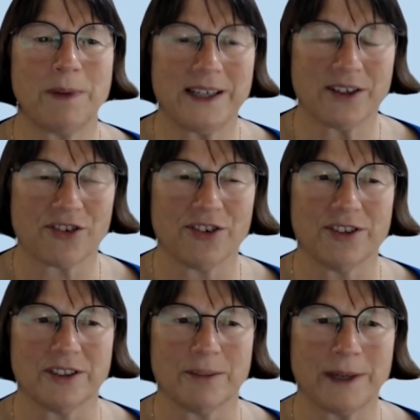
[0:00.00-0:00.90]

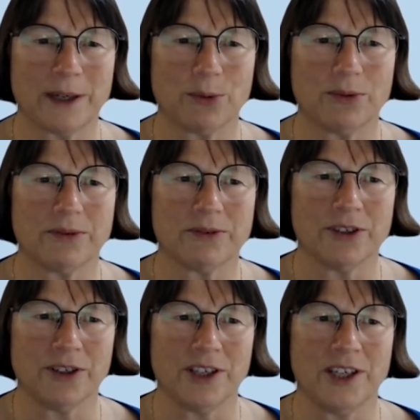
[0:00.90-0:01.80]
passionate about
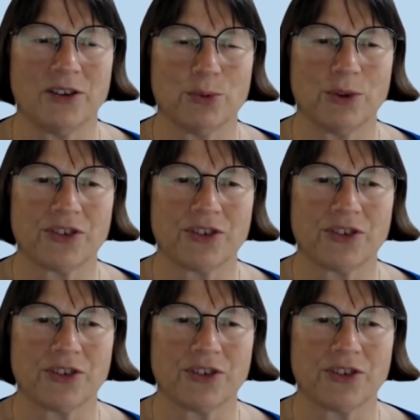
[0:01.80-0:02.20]
the need that